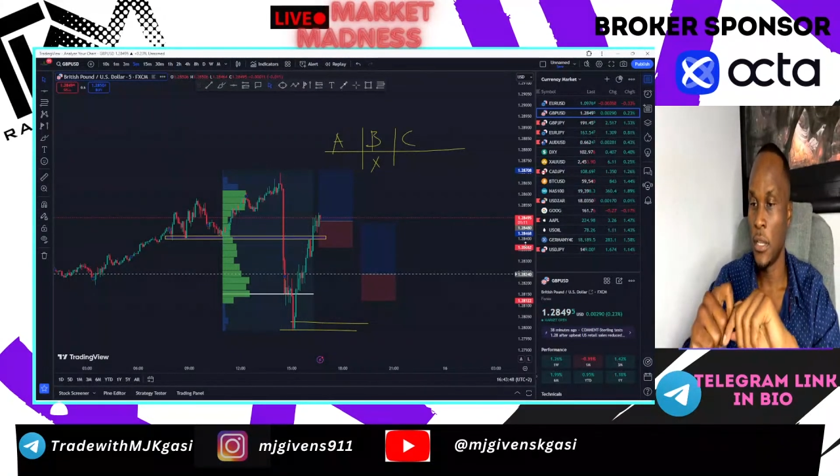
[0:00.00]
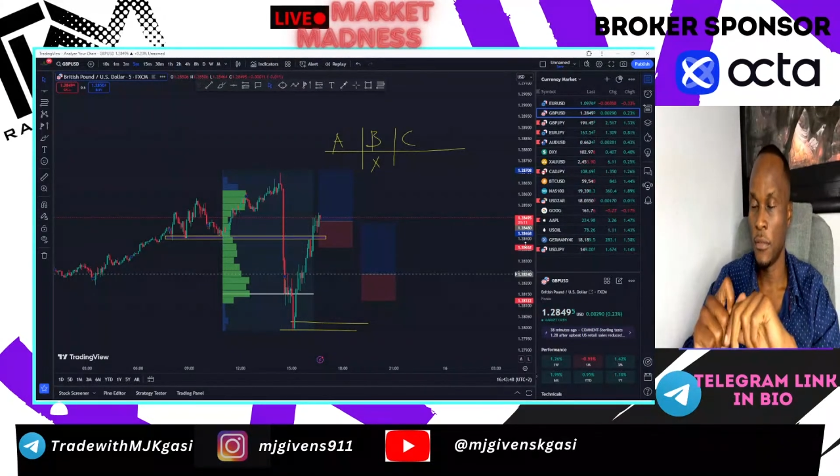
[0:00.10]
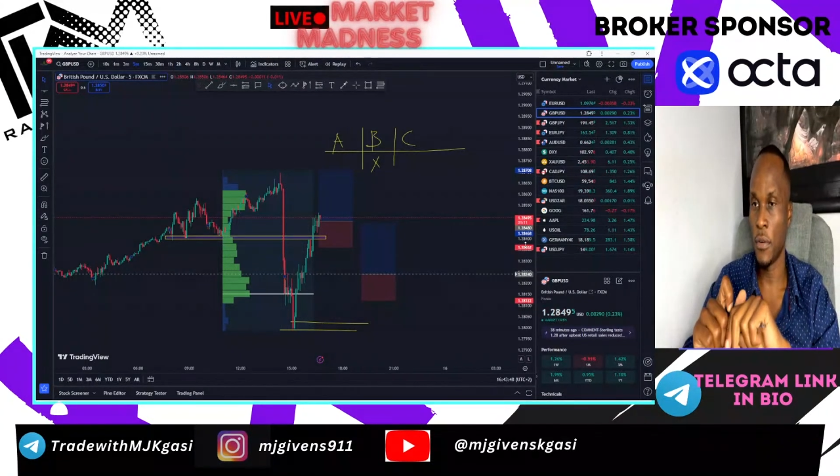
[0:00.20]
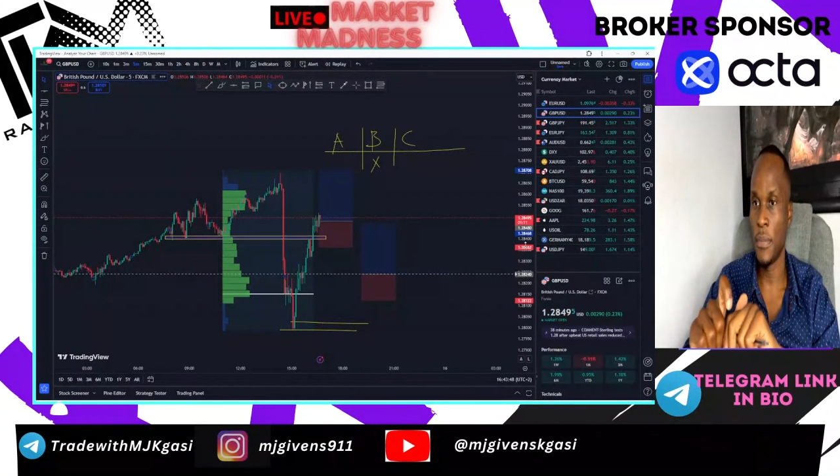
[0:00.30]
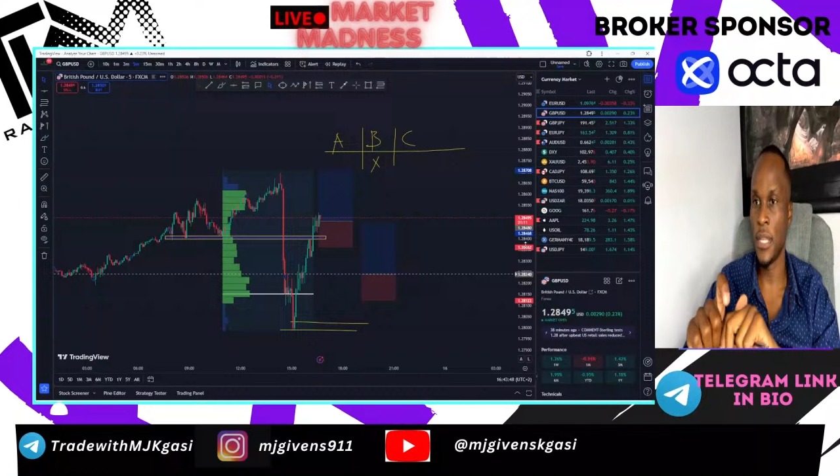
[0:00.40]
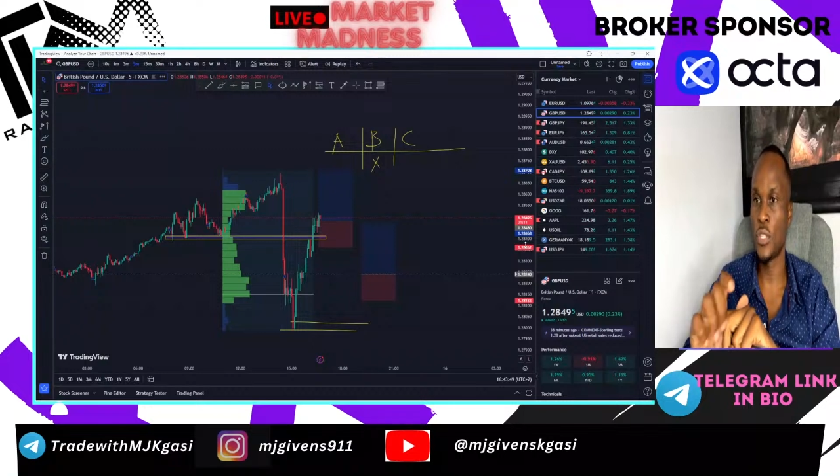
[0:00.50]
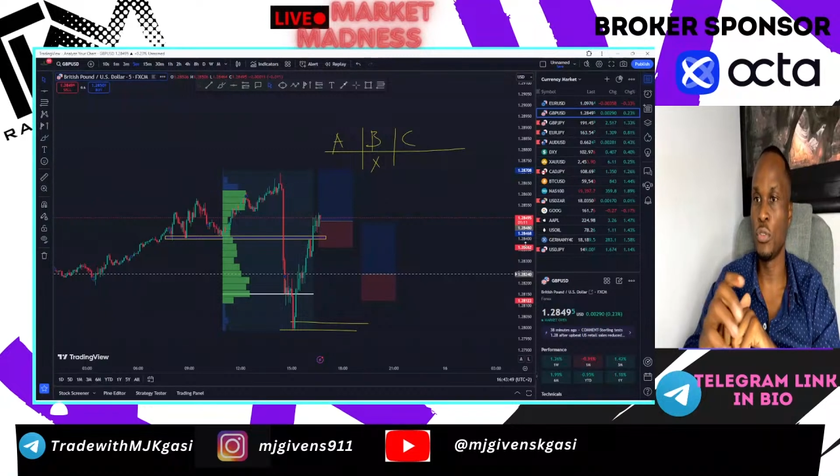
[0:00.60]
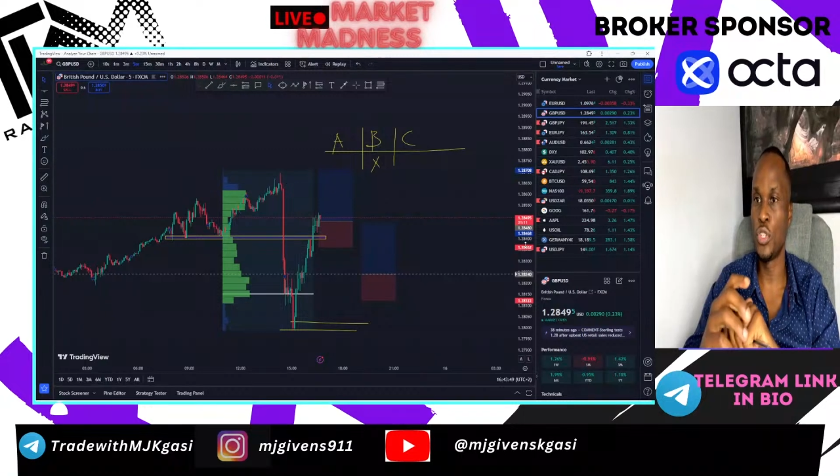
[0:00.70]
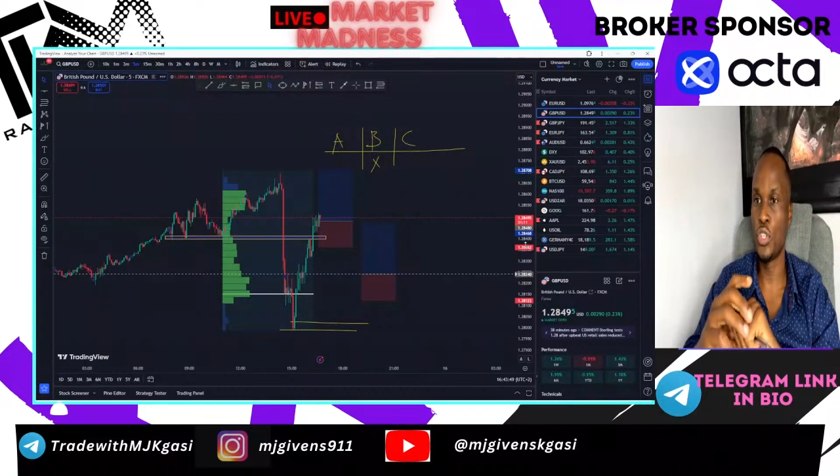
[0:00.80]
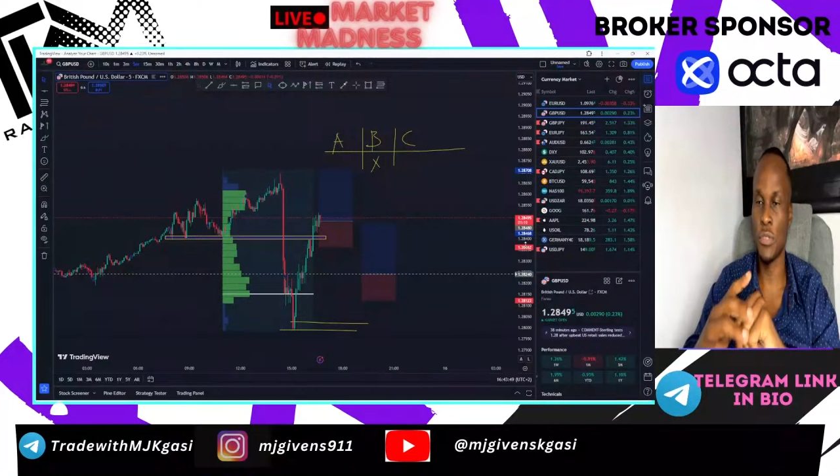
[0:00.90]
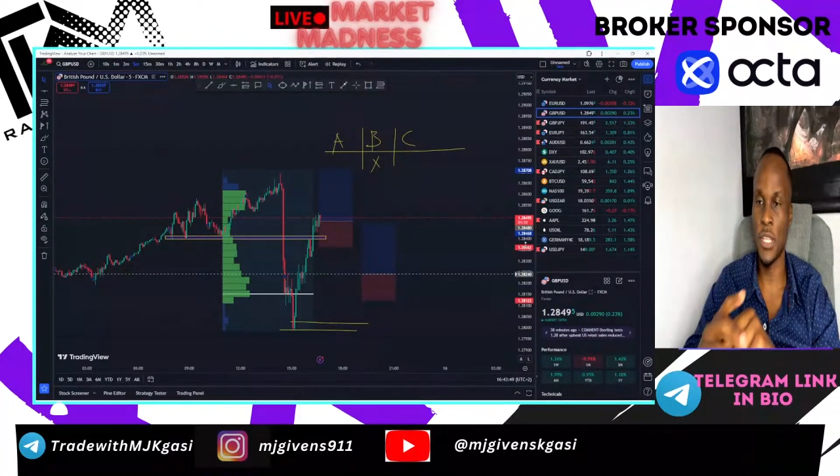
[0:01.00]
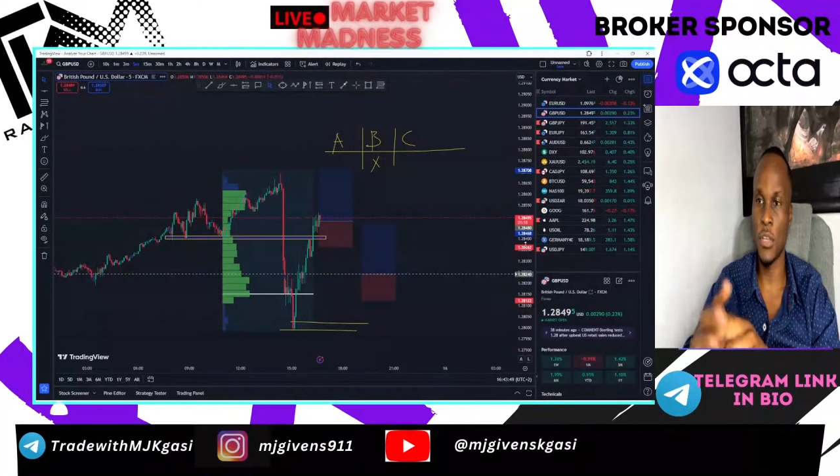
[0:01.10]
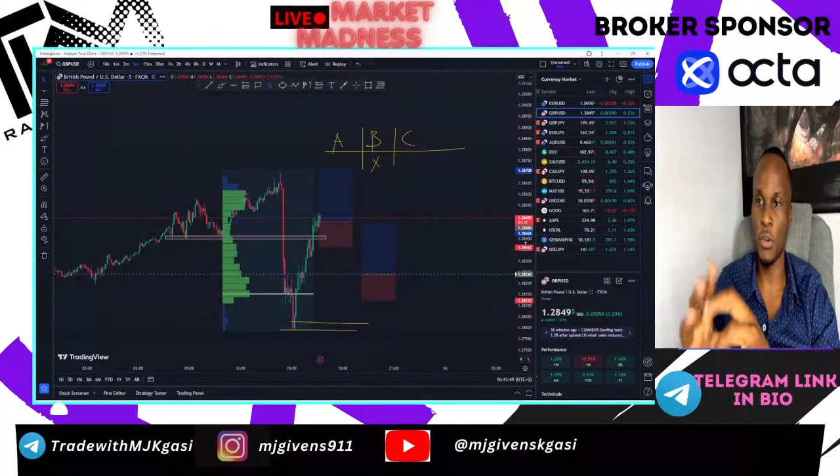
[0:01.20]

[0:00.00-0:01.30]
From next week Tuesday,